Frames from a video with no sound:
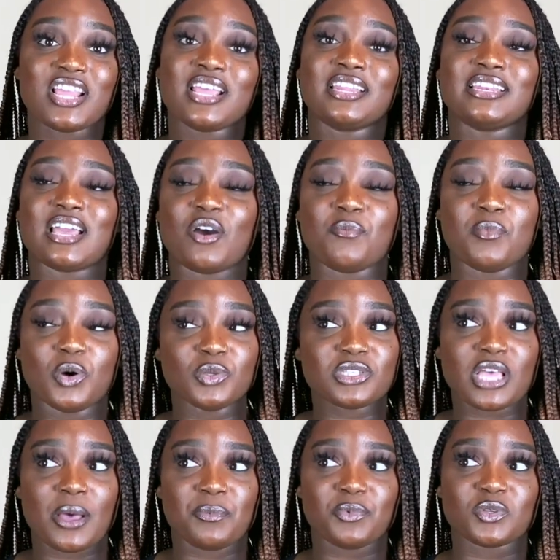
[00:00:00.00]
Now, most
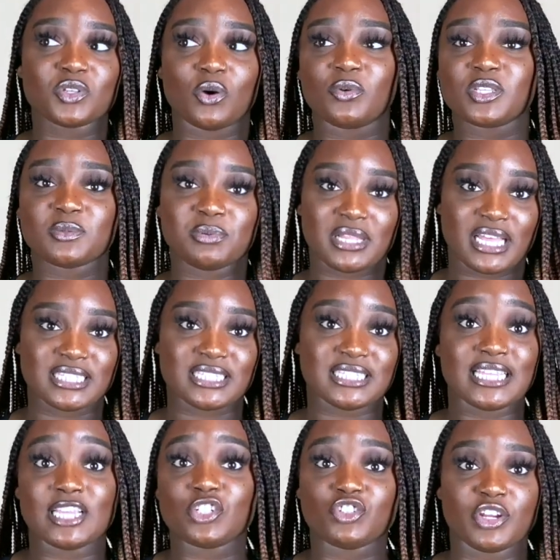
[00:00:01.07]
couples always plan to take
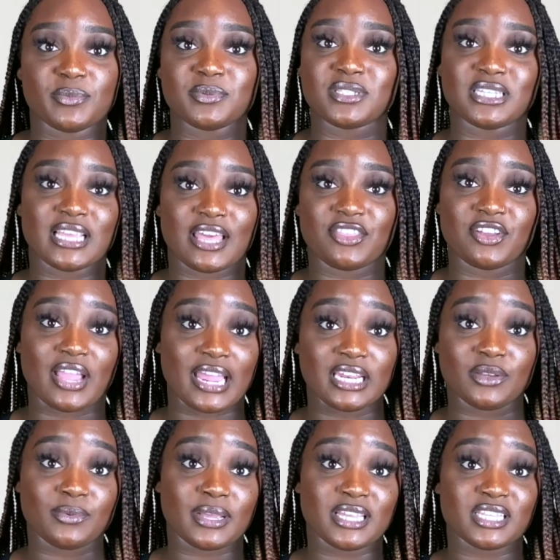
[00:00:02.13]
trips together
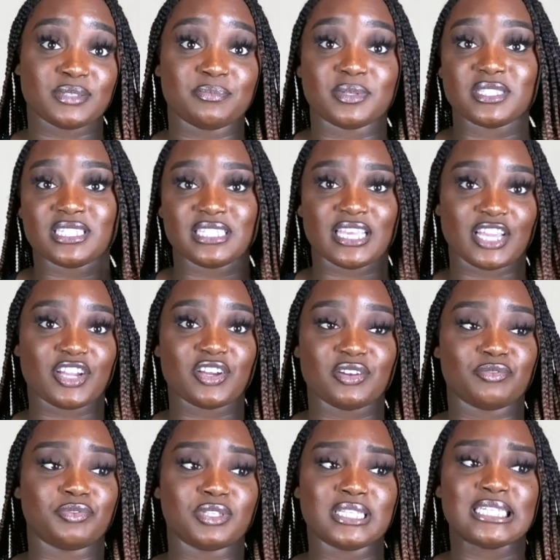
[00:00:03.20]
anyways, but to get her a
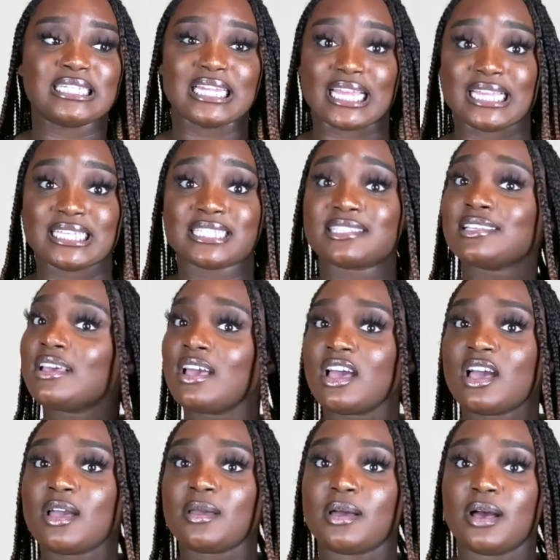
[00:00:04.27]
really nice,
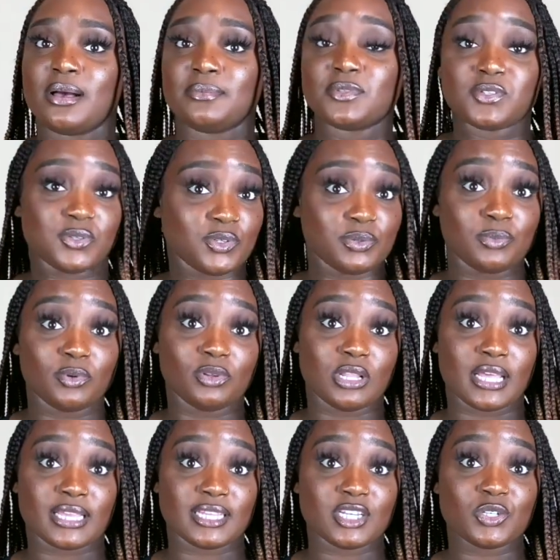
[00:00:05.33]
suitable
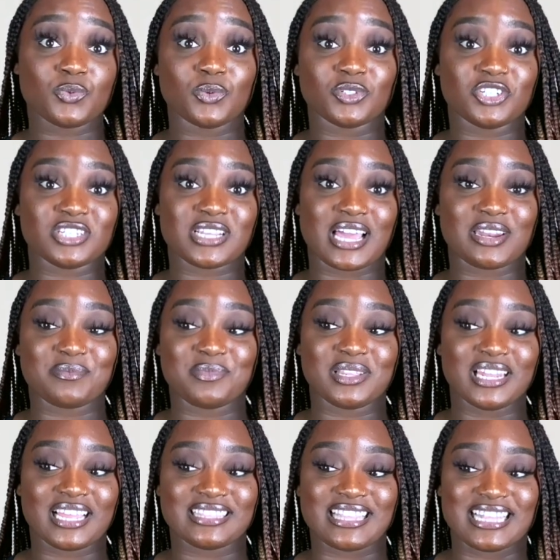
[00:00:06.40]
luggage will just kind of be
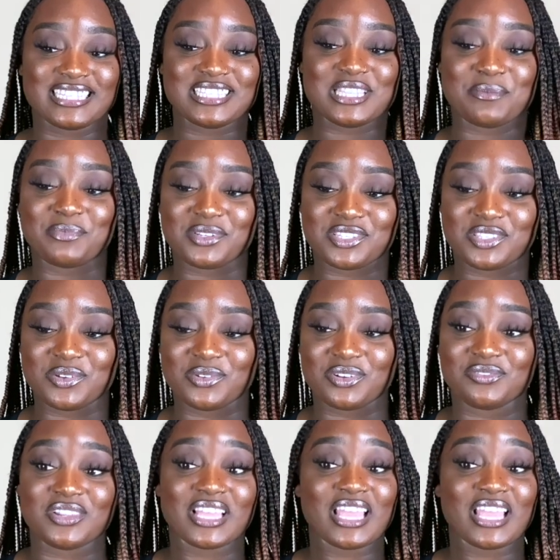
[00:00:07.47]
like that stepping stone of like,